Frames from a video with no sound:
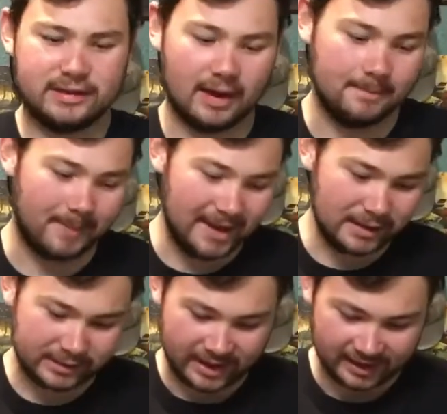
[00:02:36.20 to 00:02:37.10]
a Bait
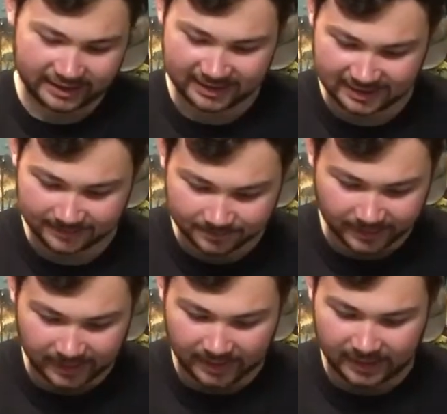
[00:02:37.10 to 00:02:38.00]
Sanity
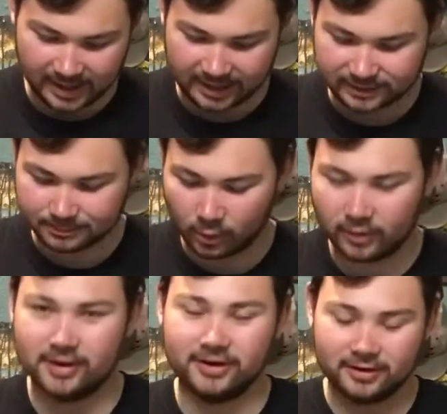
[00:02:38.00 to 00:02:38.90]

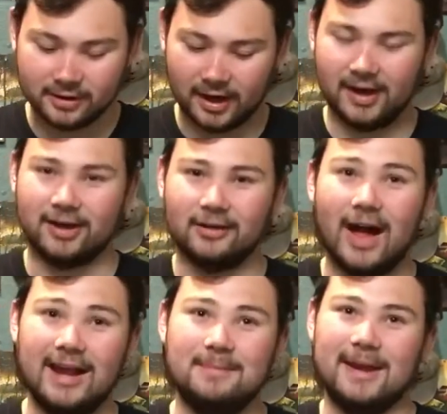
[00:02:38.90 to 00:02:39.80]
Explorer
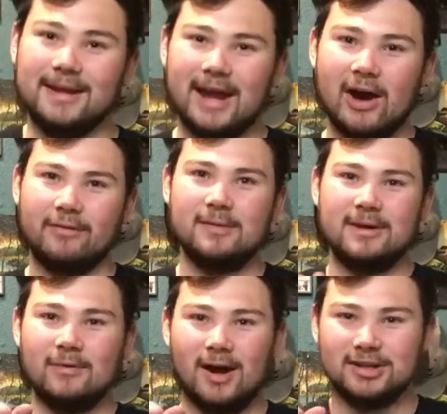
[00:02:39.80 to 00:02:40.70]
glide bait. Now, if you've
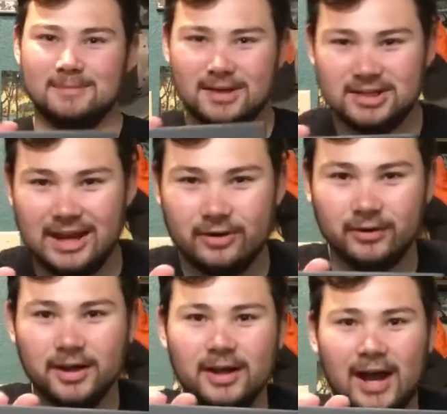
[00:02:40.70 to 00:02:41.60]
been watching my
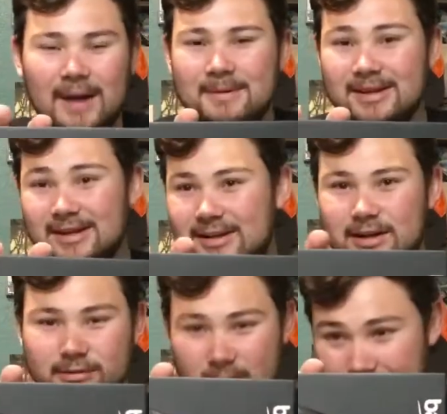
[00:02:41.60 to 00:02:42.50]
channel, I've been getting
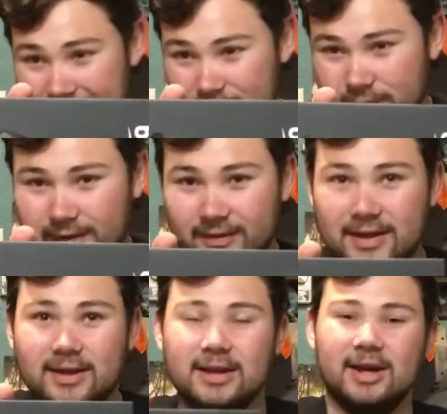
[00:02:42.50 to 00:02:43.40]
into swim baits
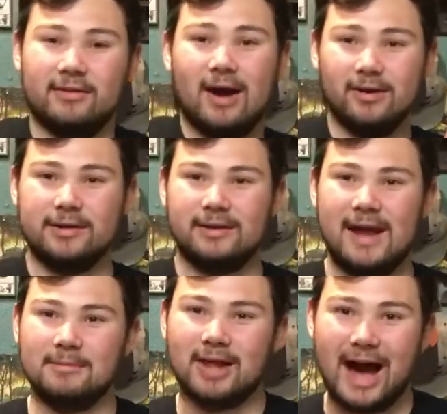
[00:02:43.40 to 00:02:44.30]
lately. Around this
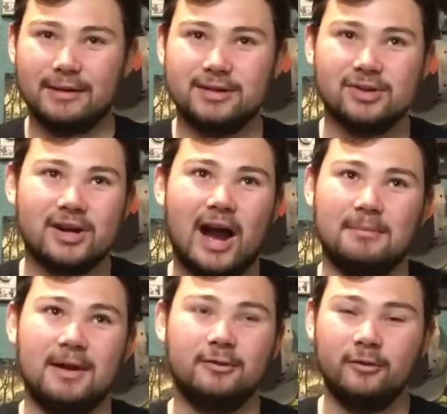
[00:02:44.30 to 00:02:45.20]
time last year, I got
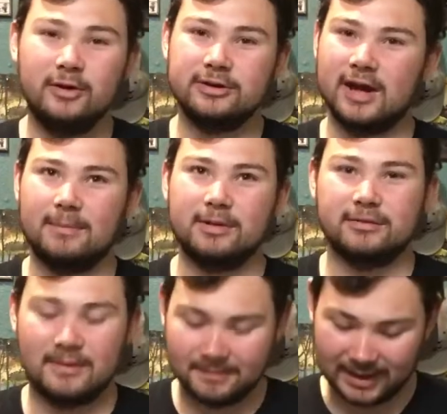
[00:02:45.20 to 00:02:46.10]
my first couple
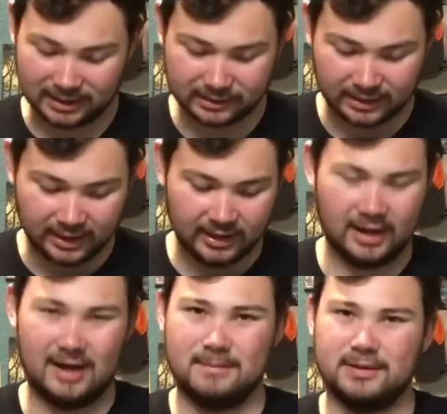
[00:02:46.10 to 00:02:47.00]
swim baits,
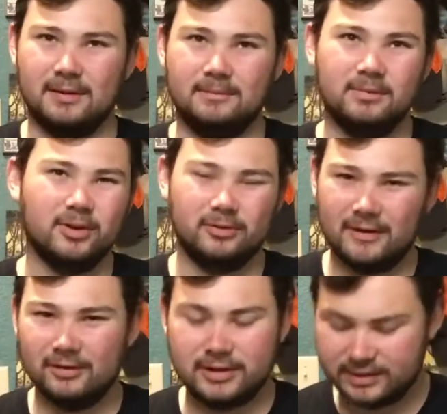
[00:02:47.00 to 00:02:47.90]
some little
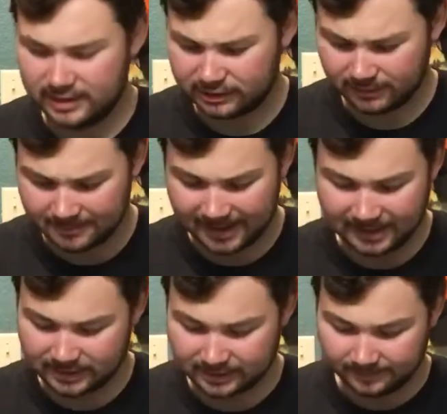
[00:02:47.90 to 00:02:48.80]
river to sea swim
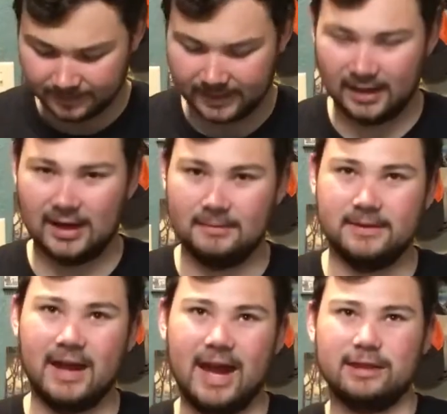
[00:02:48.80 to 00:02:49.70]
baits,
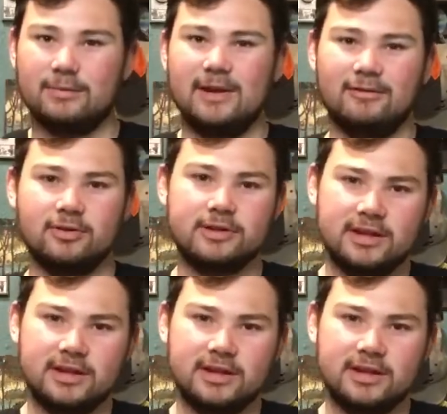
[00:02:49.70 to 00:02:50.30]
the S-Wavers,